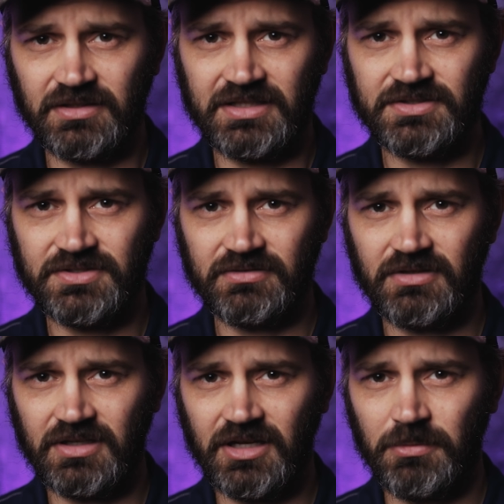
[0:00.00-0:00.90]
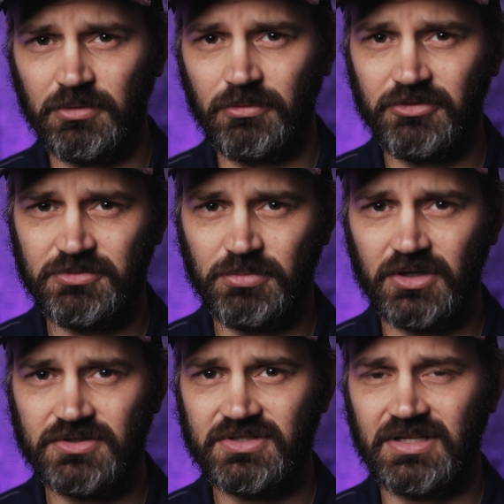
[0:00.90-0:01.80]
the lens a couple of
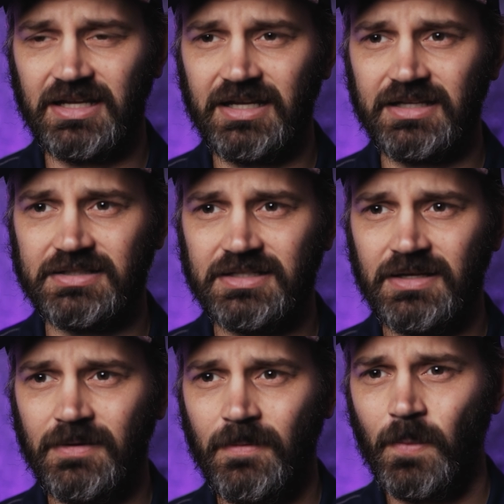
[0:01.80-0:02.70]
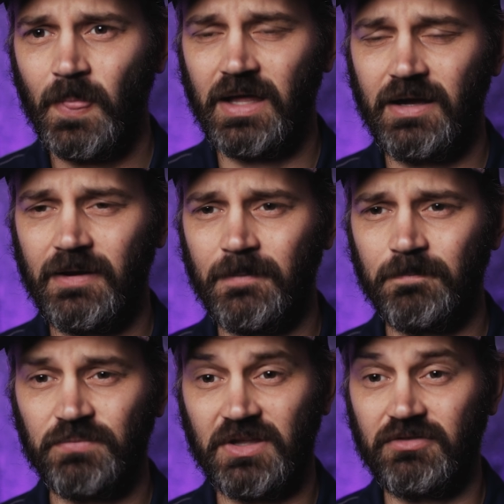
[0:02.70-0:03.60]
spots, and
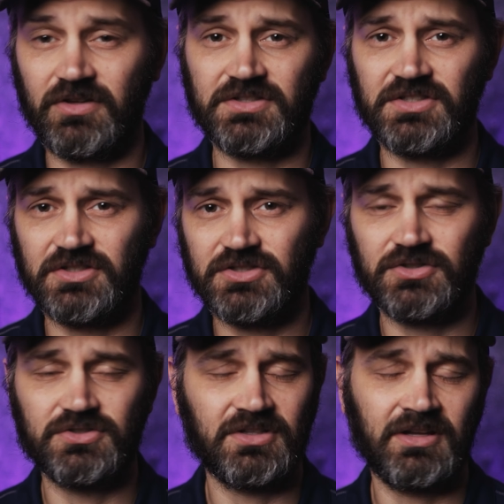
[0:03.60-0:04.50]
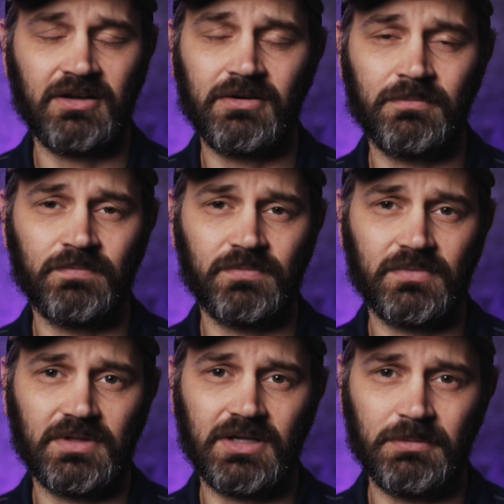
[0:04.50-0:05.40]
that fixed the issue. So now I'm
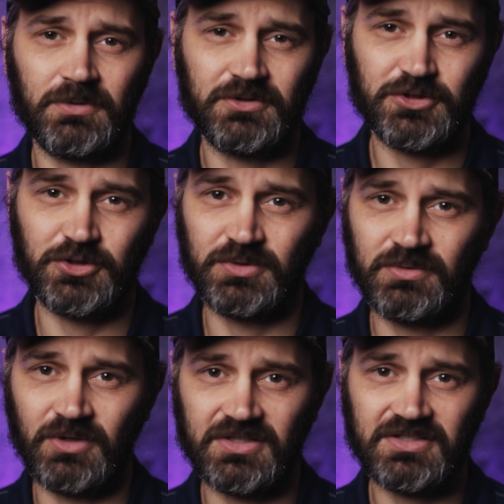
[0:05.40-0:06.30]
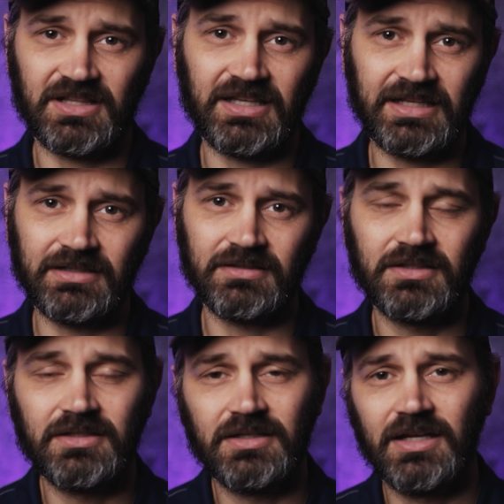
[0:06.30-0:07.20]
able to shoot nice clean
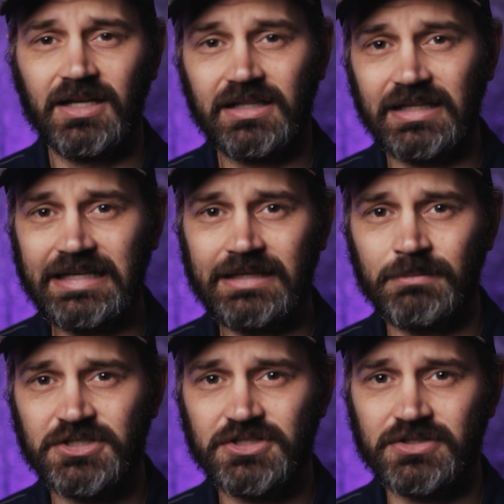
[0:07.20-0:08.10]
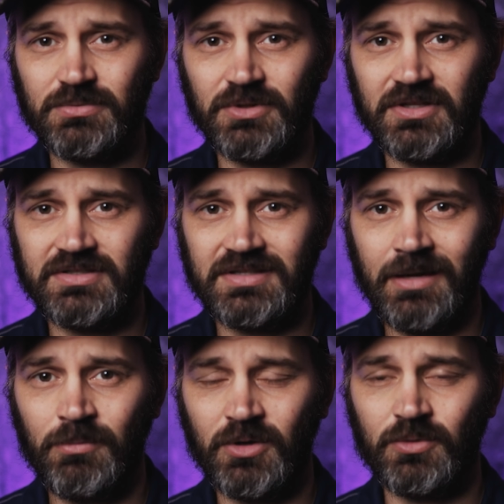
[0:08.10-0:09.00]
images with this
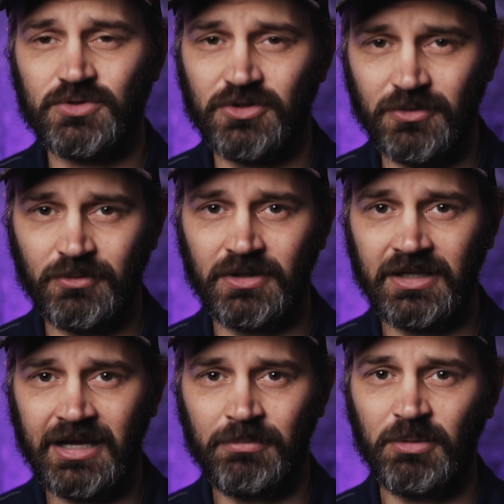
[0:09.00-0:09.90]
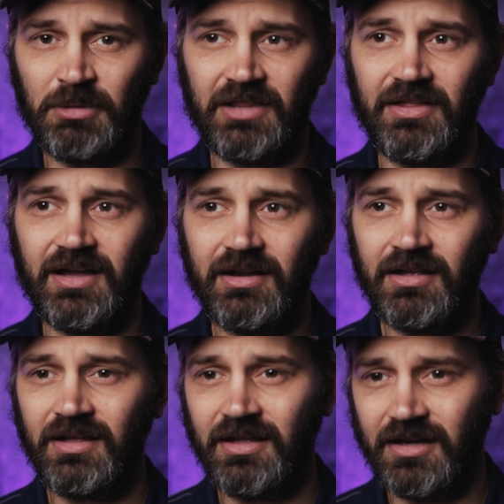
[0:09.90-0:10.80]
camera, so I'm really happy about that.
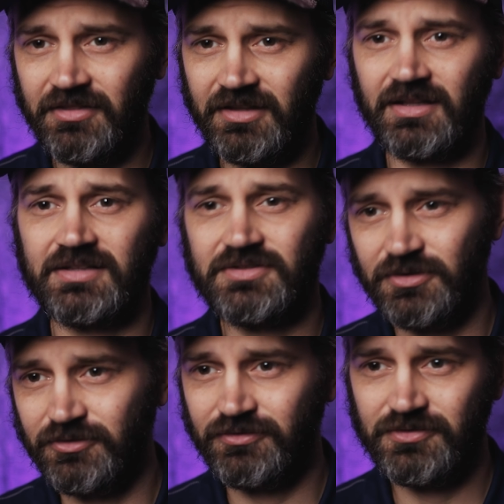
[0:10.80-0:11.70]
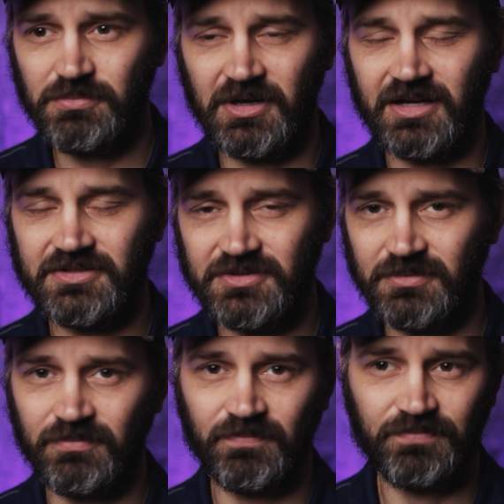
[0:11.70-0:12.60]
And I think that sort of sparked
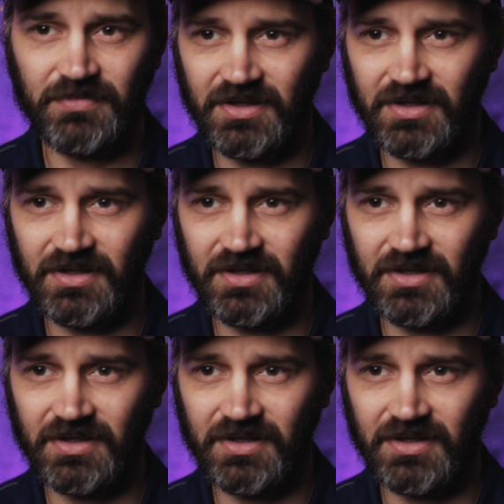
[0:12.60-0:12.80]
some